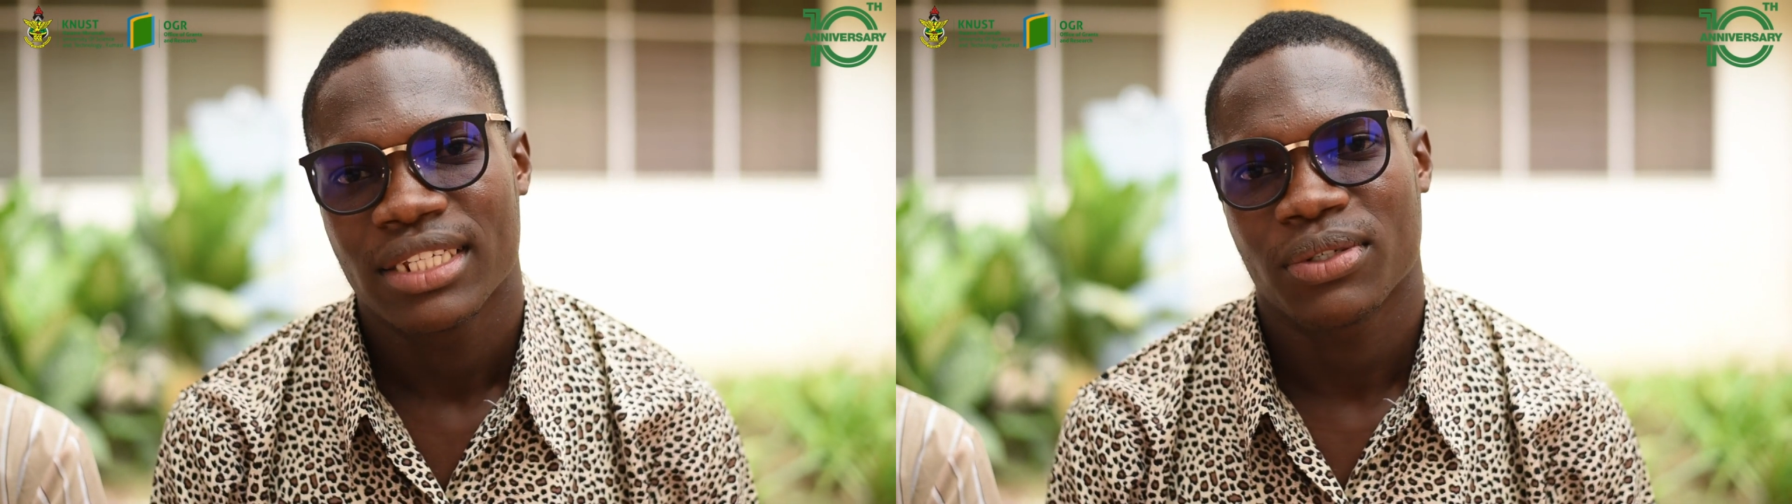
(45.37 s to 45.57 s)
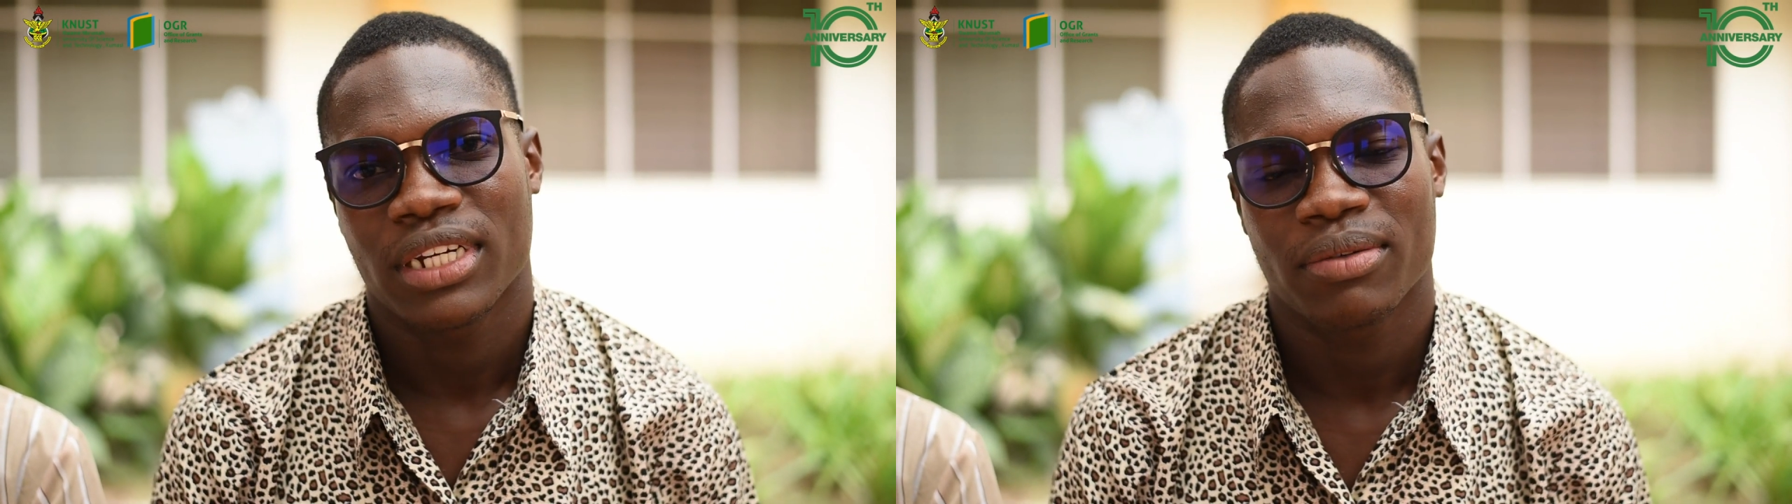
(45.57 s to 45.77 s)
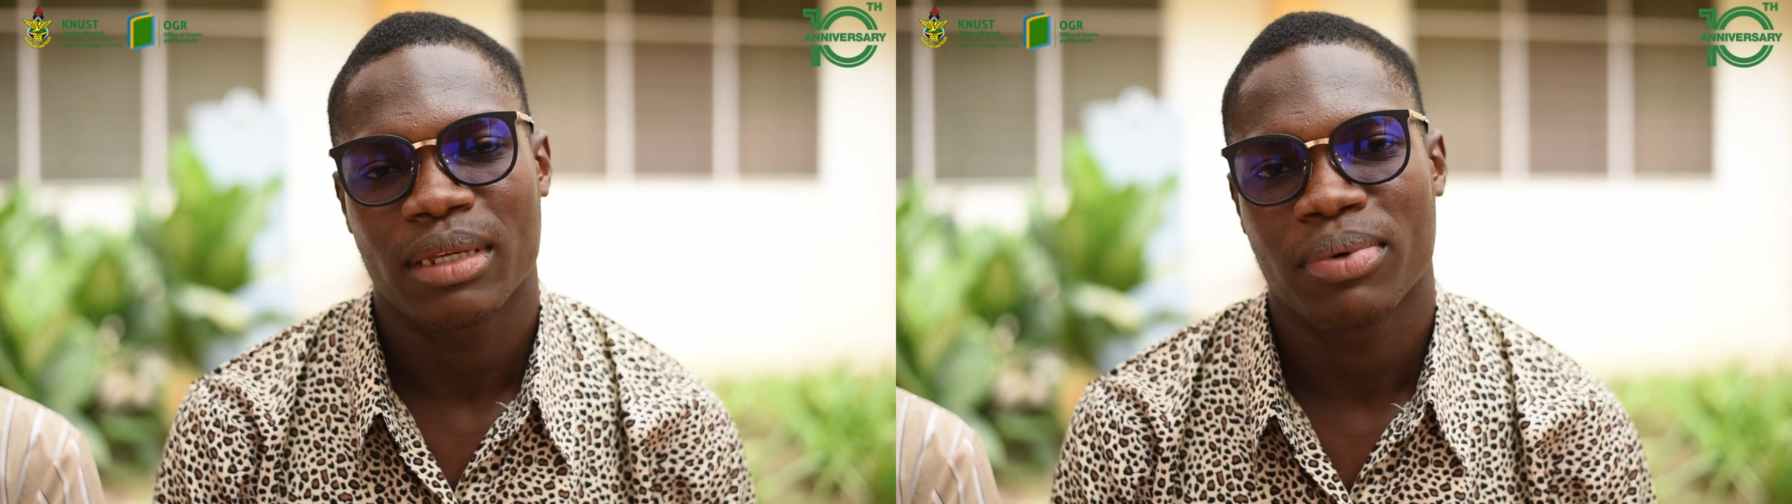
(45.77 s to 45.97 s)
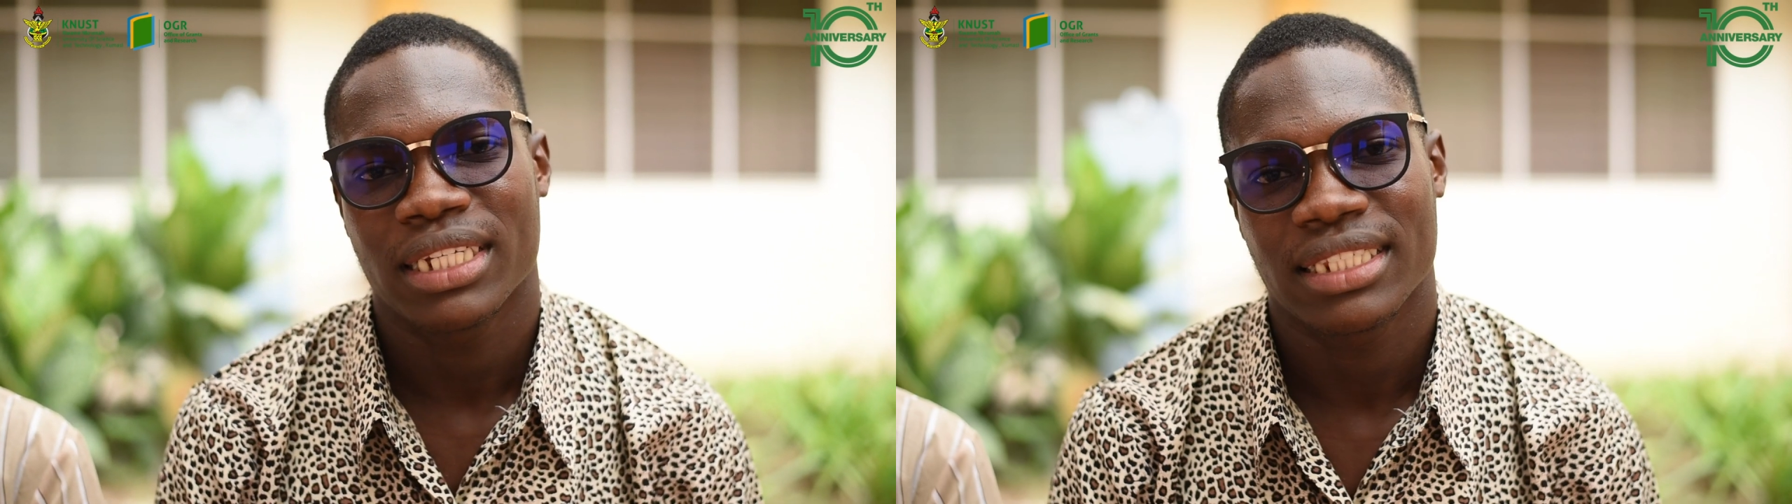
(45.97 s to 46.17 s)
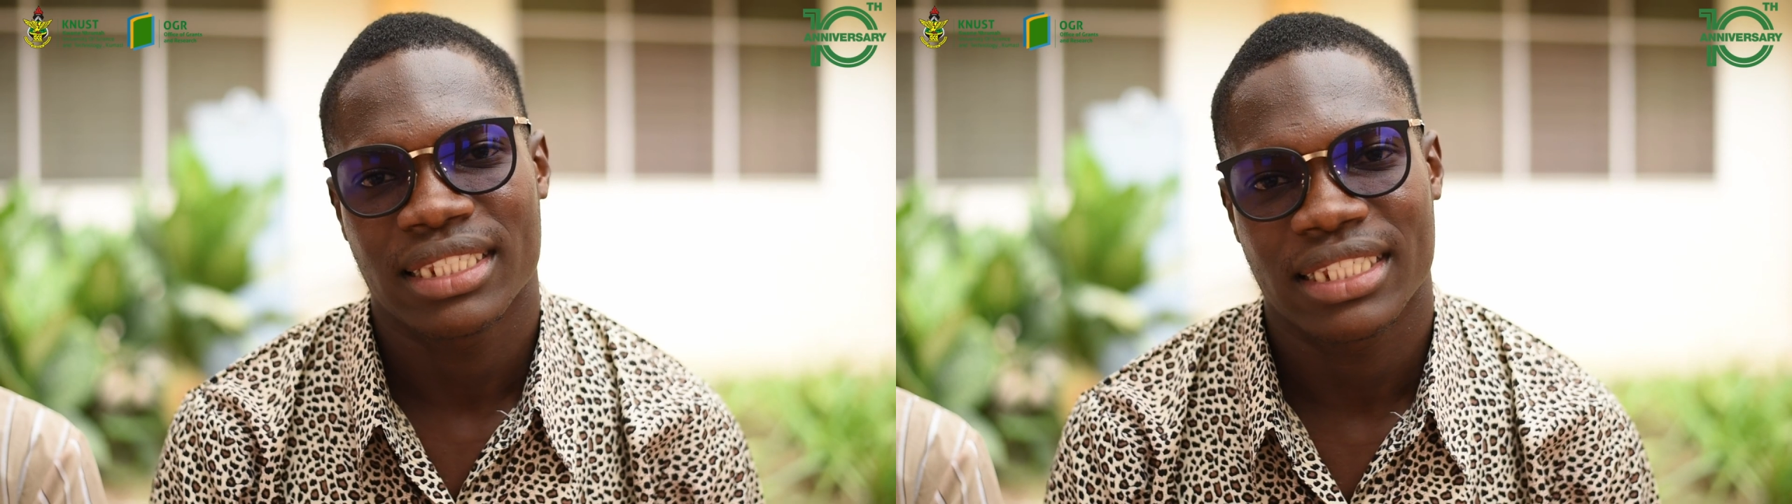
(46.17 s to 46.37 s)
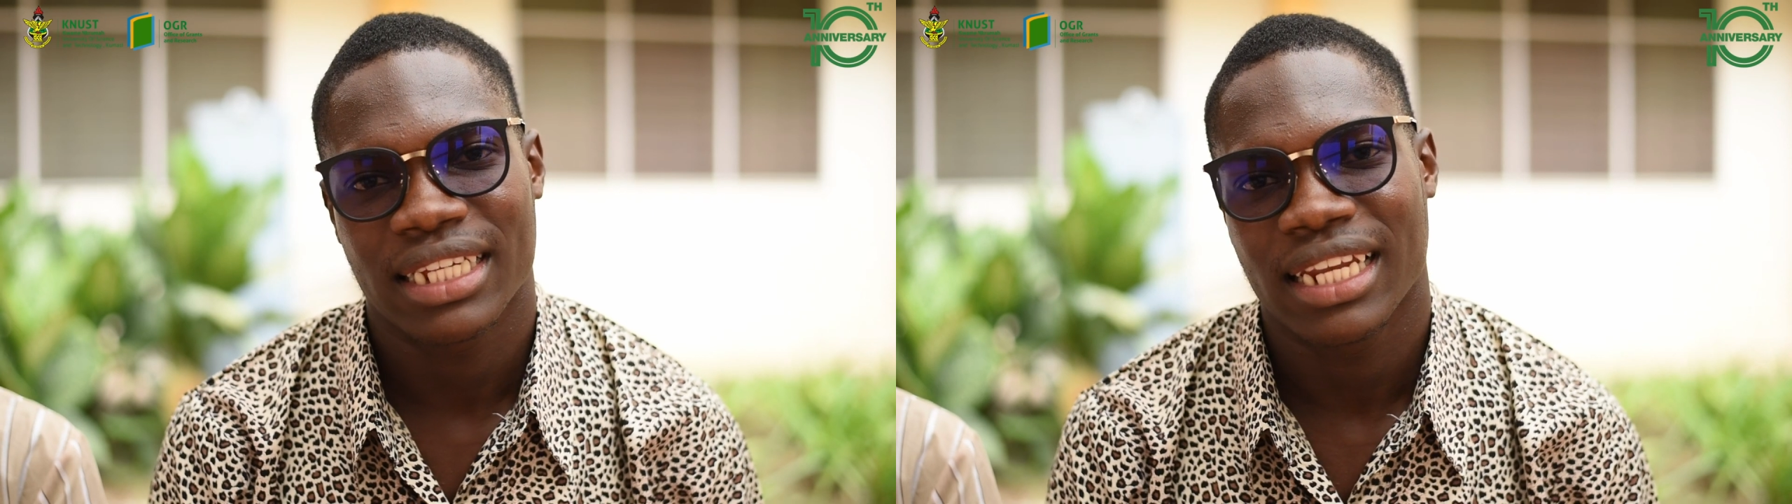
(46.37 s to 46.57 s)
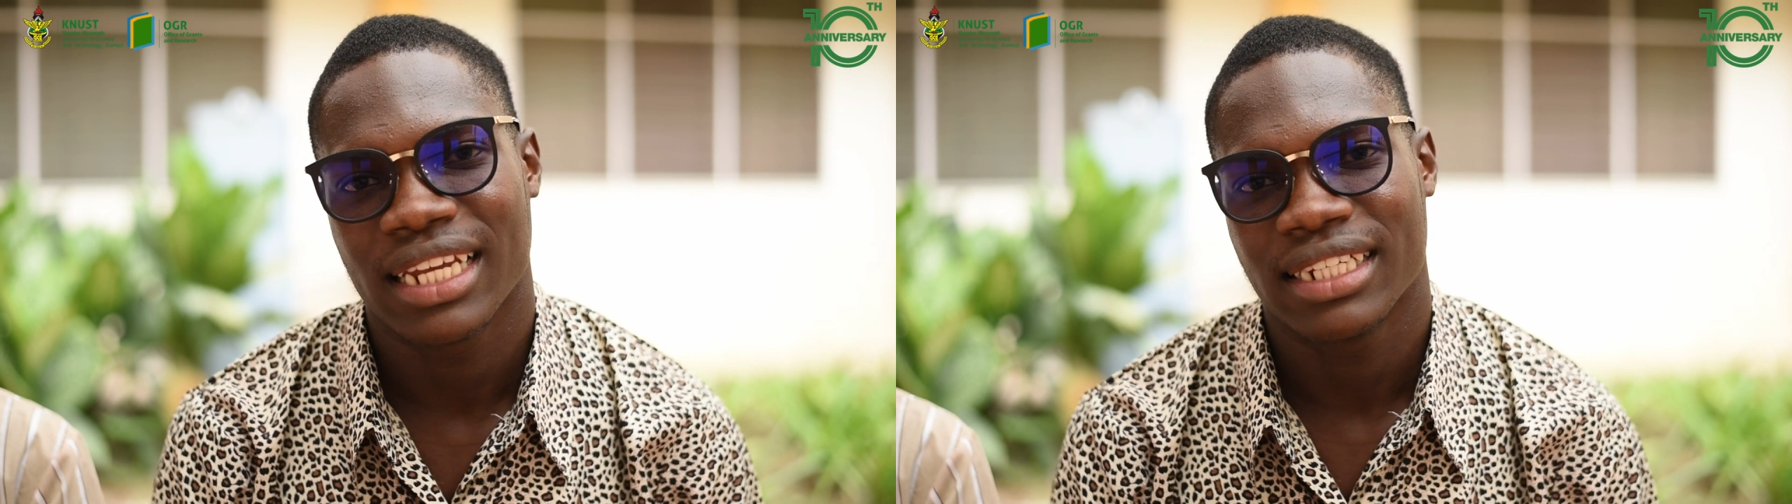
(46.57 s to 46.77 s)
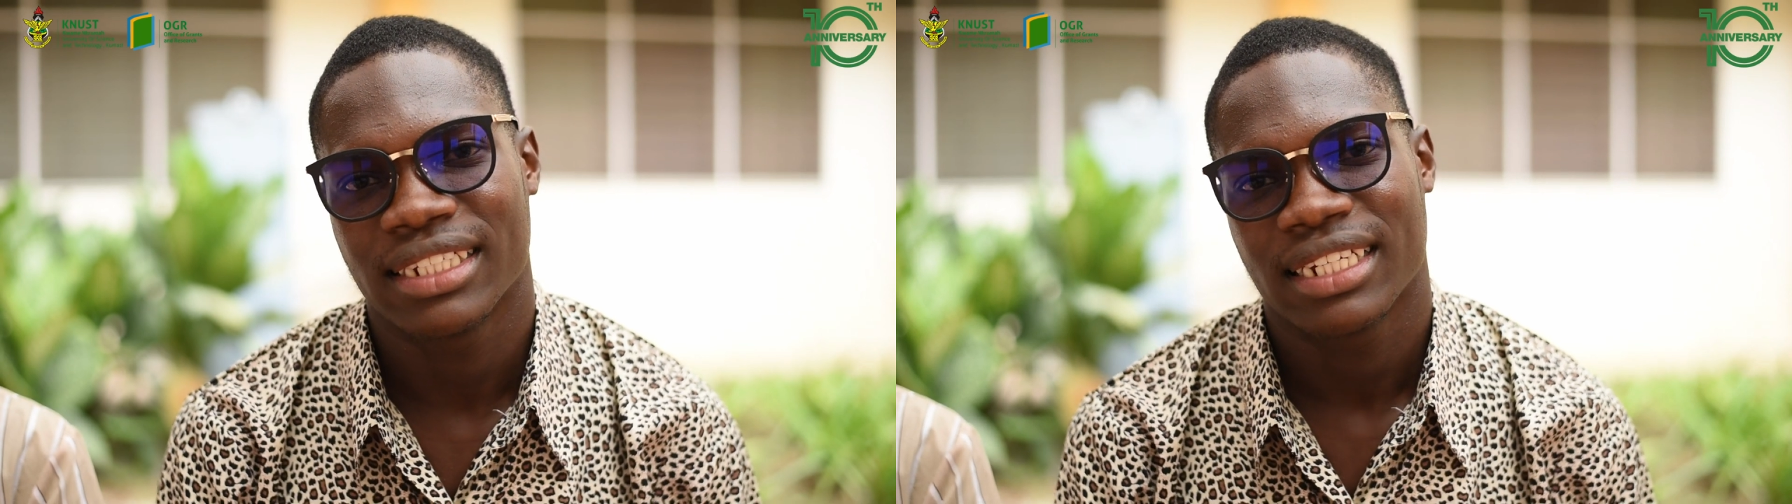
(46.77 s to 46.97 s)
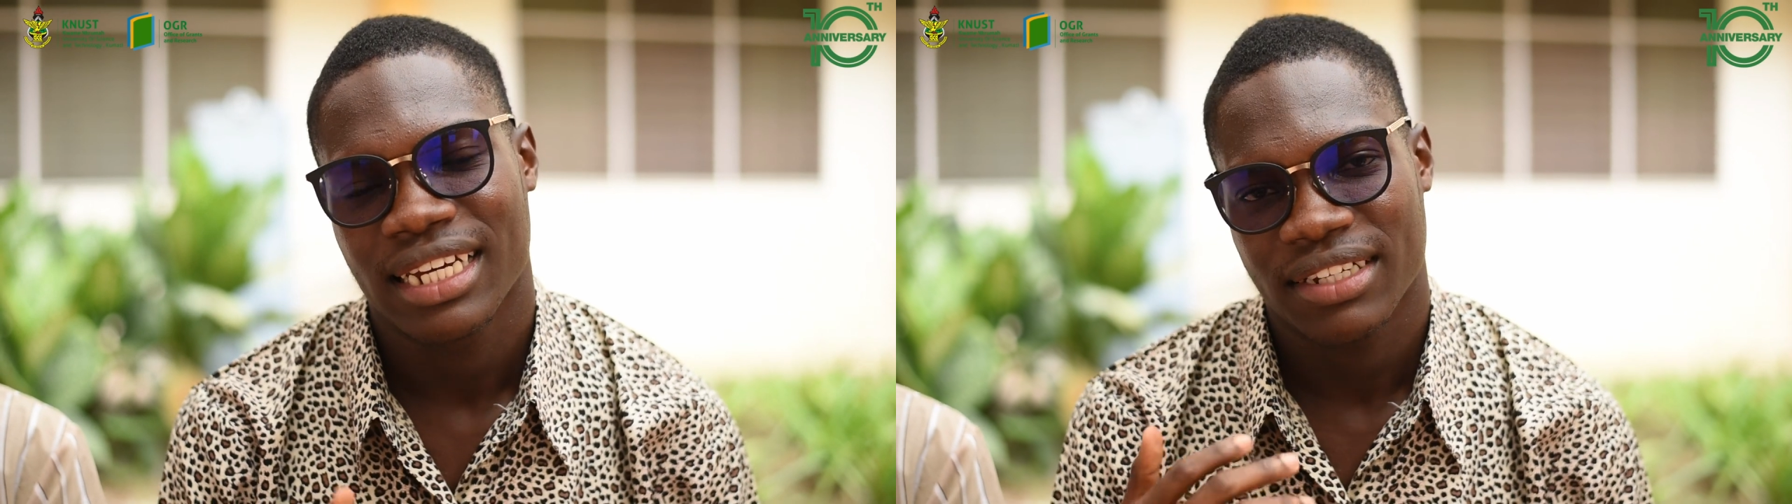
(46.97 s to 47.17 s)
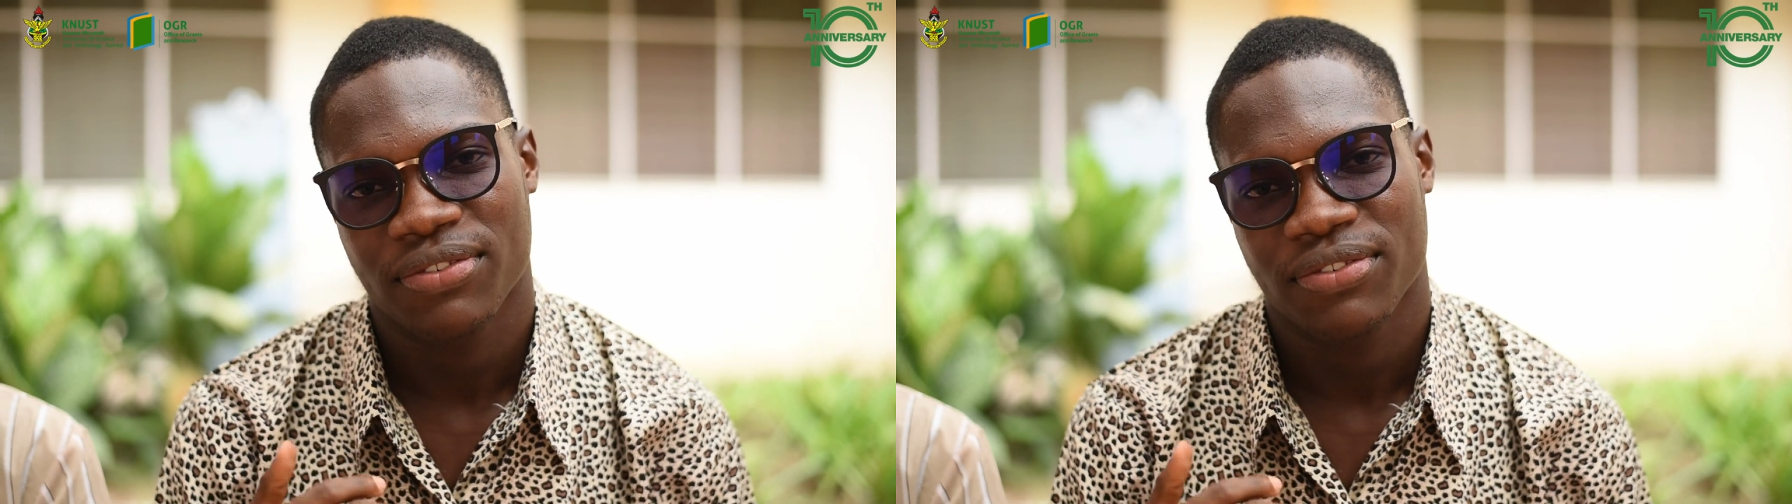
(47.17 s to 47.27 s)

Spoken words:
to help the person see clearly at